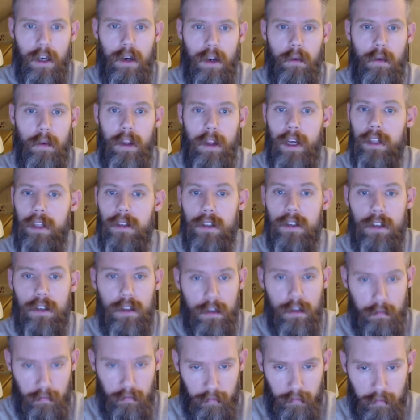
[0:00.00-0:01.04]
when
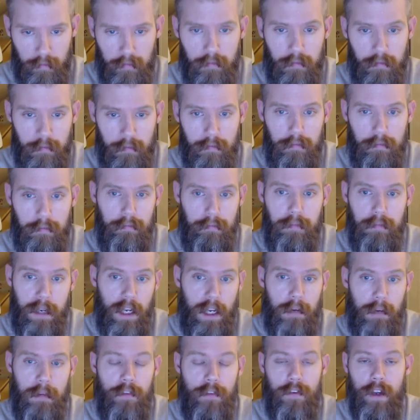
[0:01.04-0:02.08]
that's
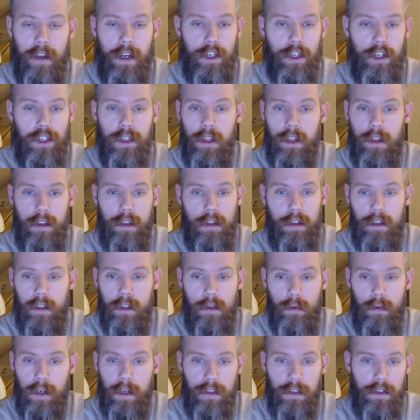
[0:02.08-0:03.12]
going to be finished in
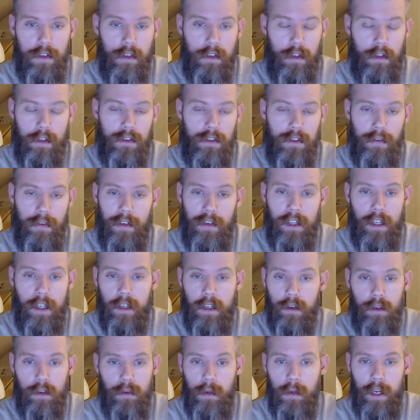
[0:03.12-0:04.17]
2017
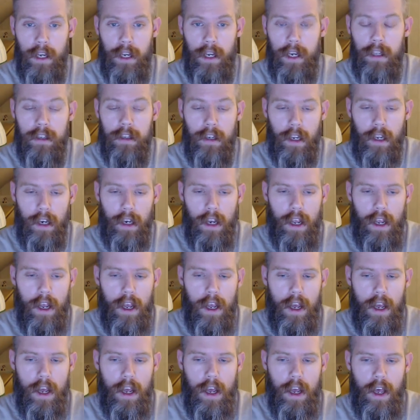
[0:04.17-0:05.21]
or 2018,
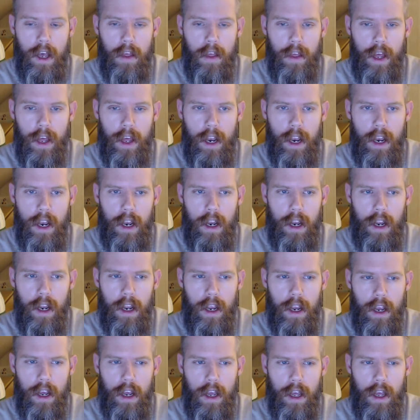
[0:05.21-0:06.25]
then
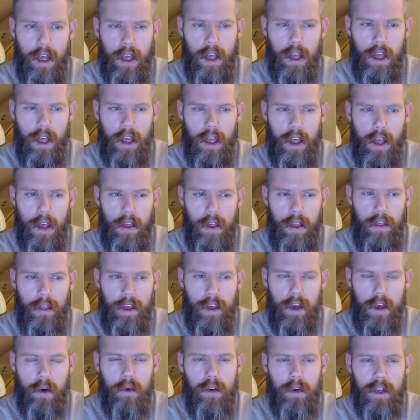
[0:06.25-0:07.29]

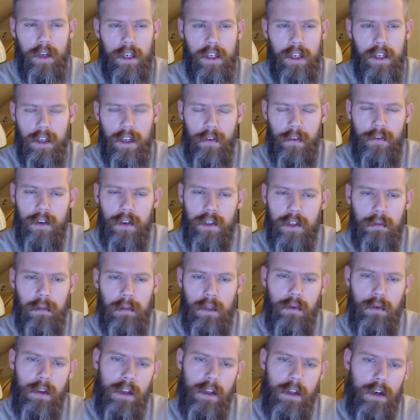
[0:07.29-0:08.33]
the only difference
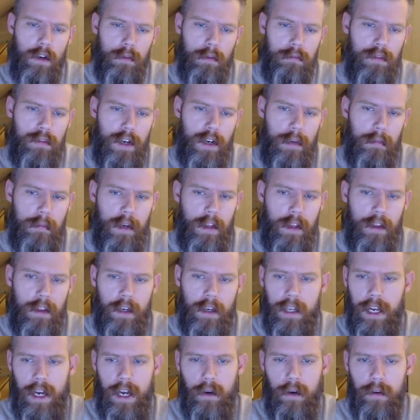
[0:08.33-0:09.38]
between the on-prem and the
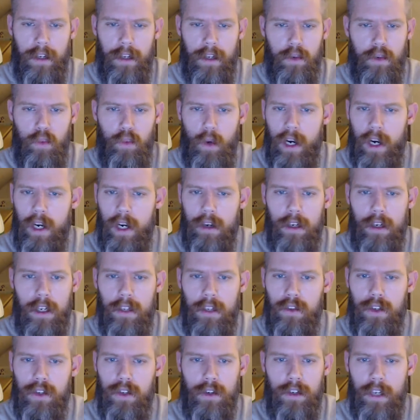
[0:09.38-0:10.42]
cloud is where
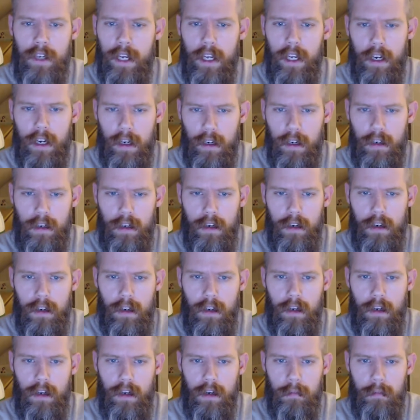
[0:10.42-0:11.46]
is your data,
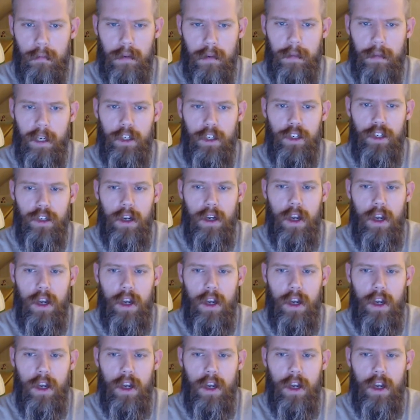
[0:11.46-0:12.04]
pretty much.